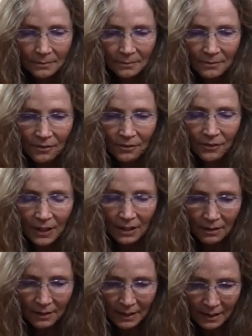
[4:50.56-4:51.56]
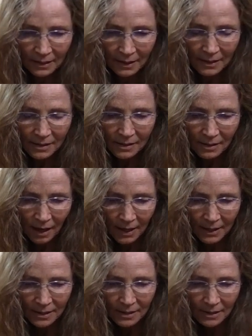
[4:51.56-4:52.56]
And feeling this
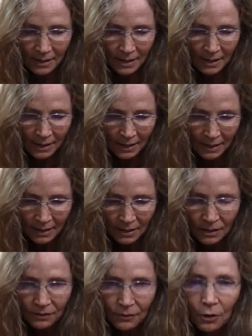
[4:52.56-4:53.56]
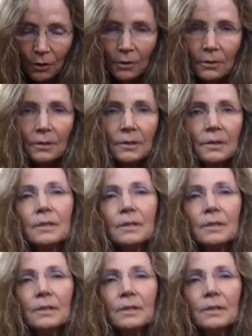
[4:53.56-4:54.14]
nice, easeful